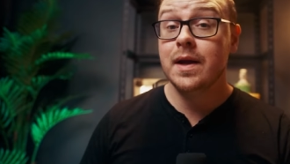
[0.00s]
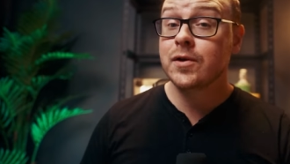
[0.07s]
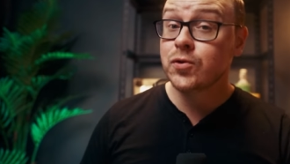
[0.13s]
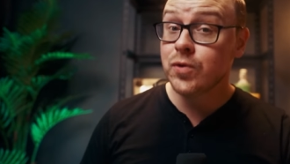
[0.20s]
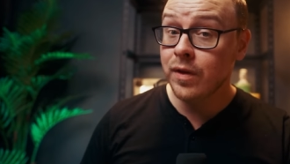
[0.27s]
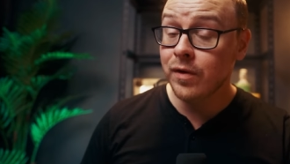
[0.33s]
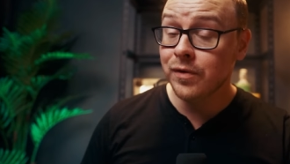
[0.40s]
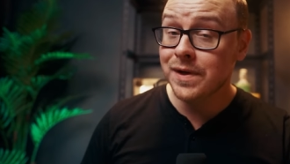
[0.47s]
Next
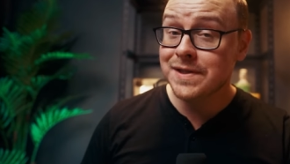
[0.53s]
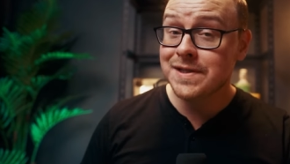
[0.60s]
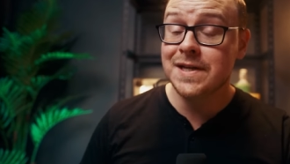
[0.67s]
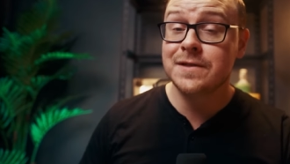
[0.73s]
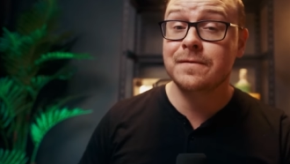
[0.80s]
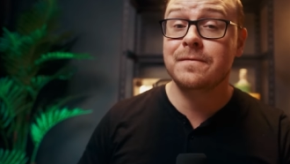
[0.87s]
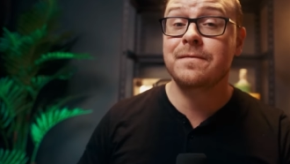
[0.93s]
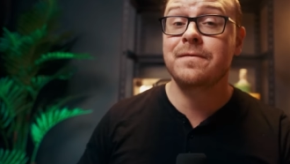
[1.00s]
on the list
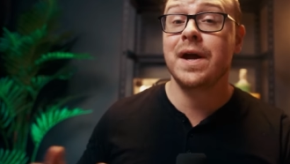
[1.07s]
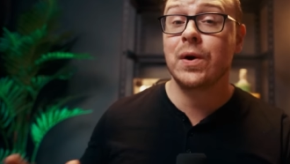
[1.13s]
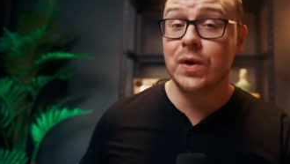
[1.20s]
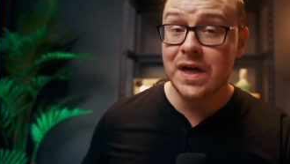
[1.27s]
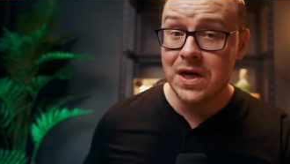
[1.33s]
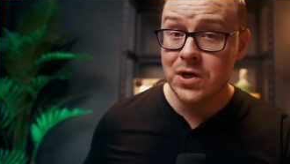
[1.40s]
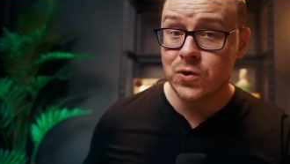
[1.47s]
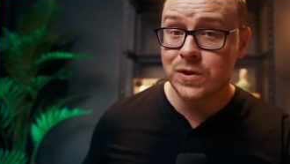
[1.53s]
is very
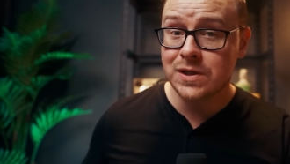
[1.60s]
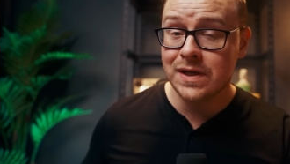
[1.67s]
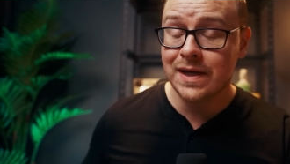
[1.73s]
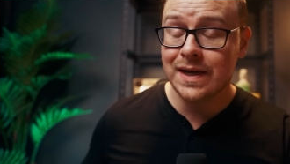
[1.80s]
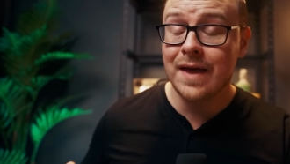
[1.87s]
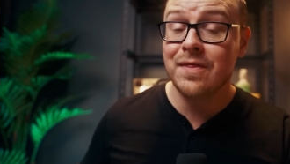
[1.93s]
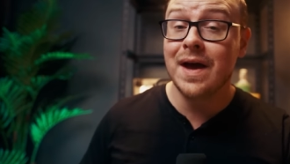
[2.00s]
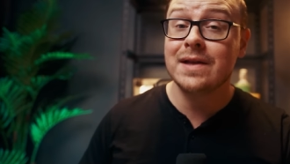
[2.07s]

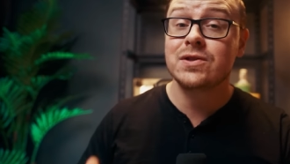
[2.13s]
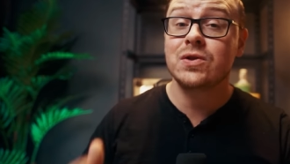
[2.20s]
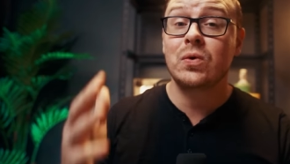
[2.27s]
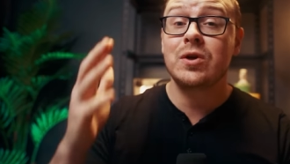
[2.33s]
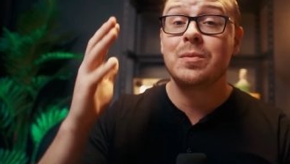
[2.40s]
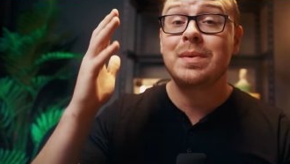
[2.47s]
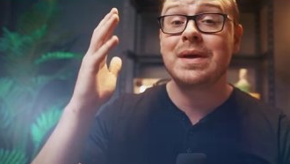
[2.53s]
interesting, and that's going to